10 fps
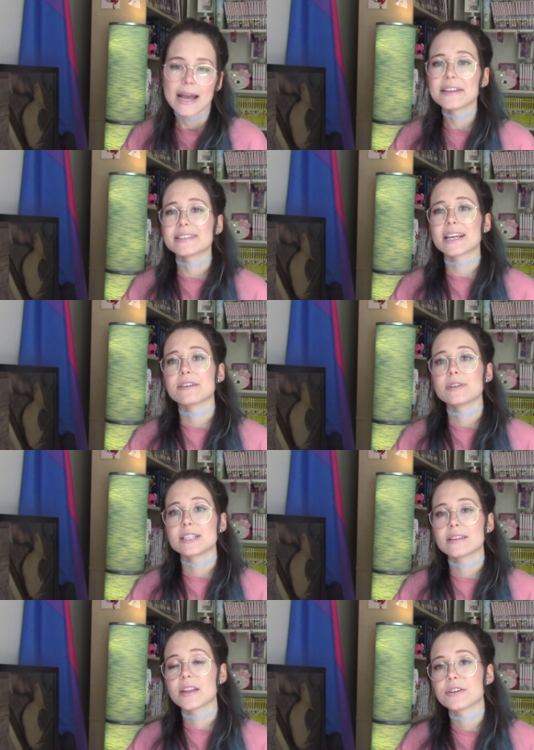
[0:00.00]
And the second
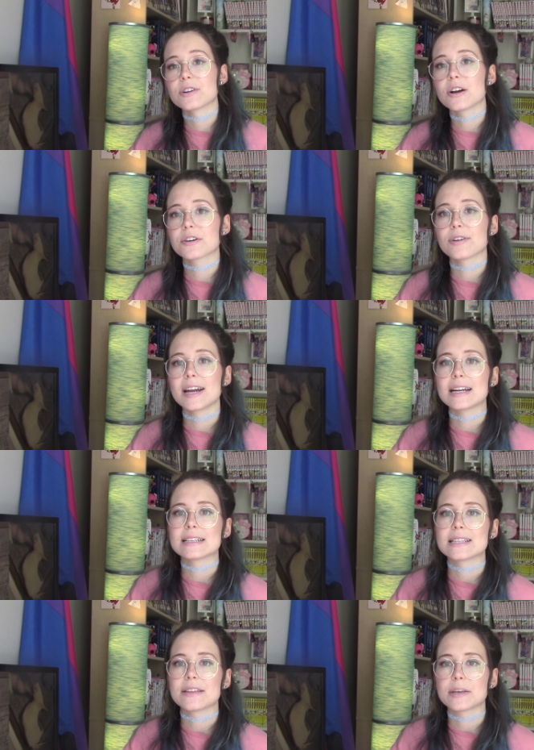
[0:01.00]
reason that they're not great
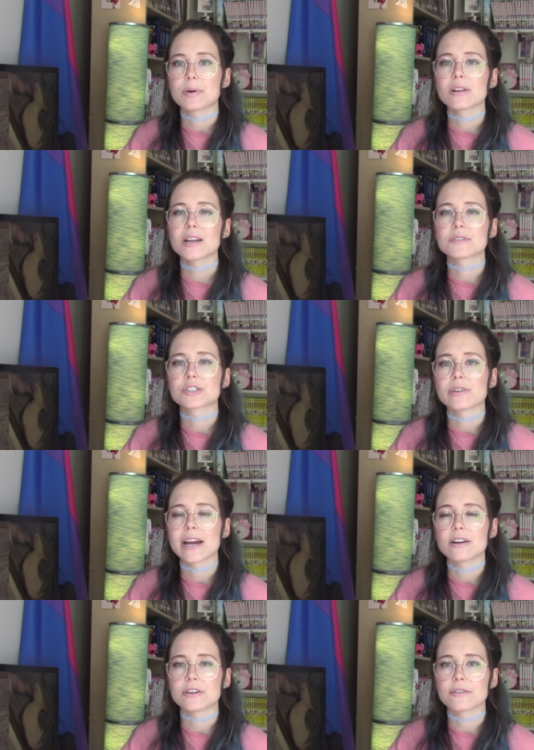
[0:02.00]
is that they put a lot of
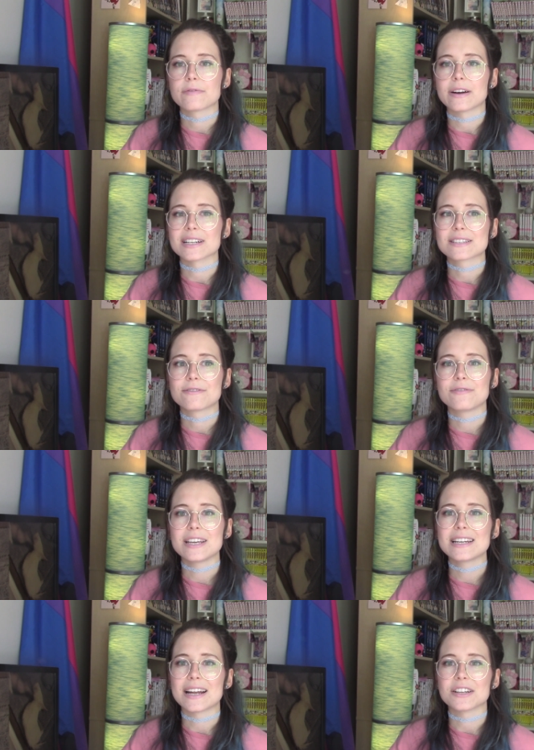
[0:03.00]
strain on your ferret's
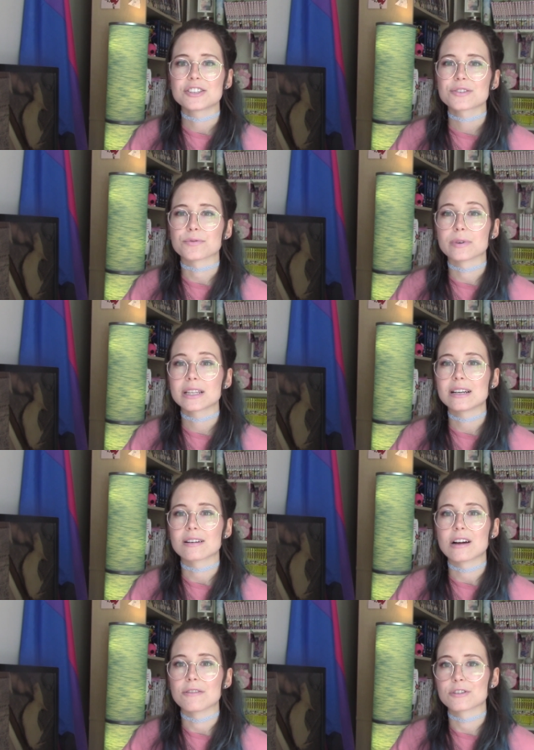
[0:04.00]
feet, and it's just really
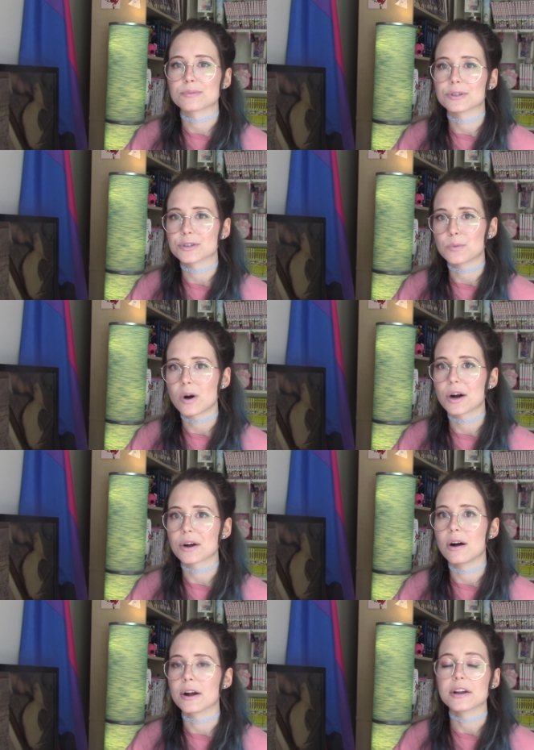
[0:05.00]
uncomfortable to walk
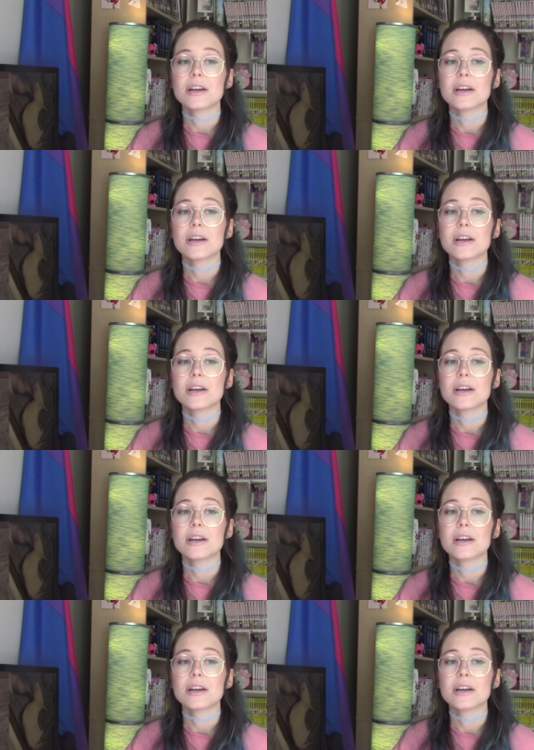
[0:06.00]
on.